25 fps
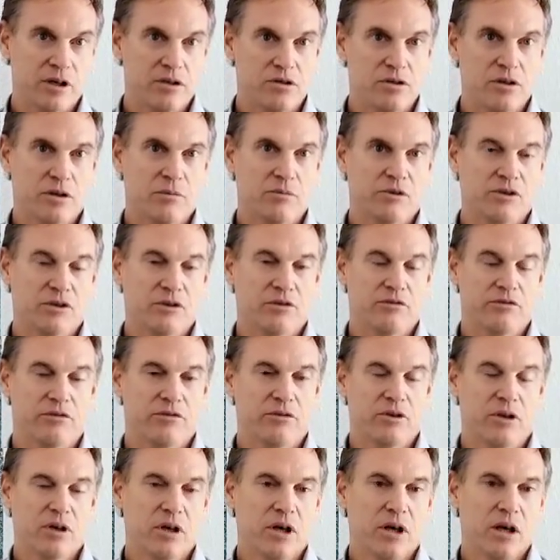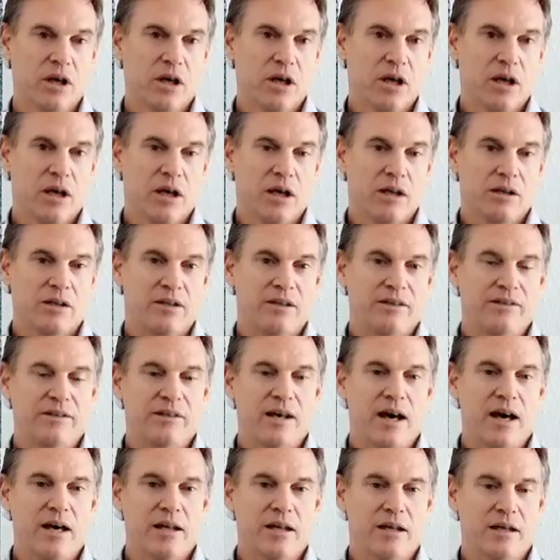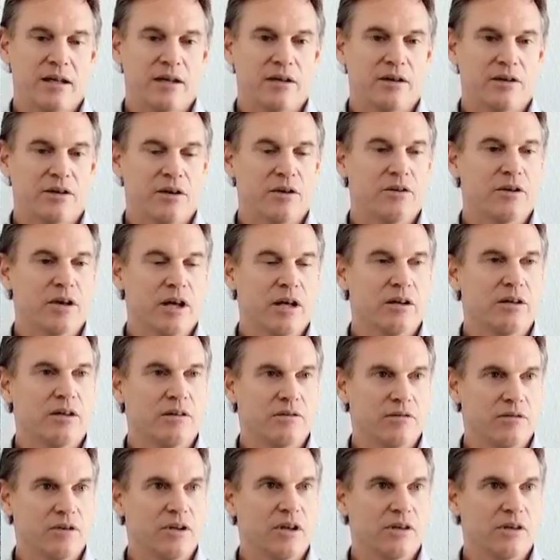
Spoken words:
in terms of deciding, okay,